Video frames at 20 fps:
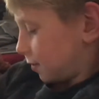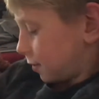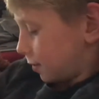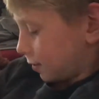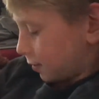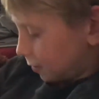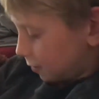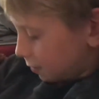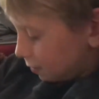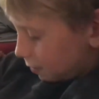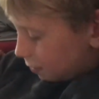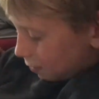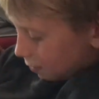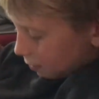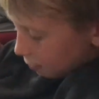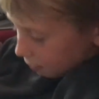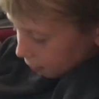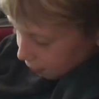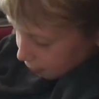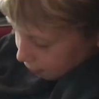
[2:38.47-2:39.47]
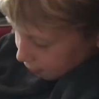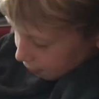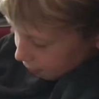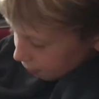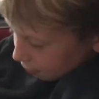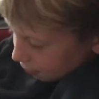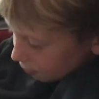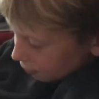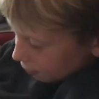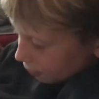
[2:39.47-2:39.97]
Mom, this
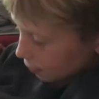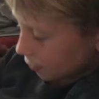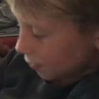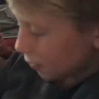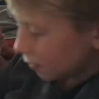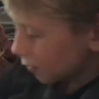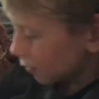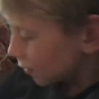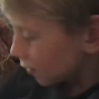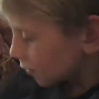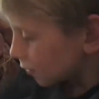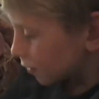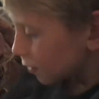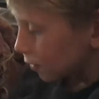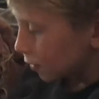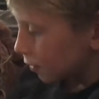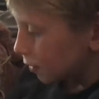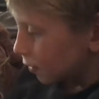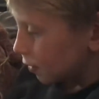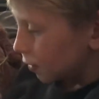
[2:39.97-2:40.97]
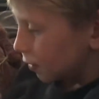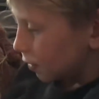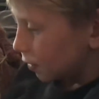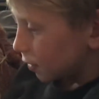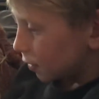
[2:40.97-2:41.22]
doesn't look the same.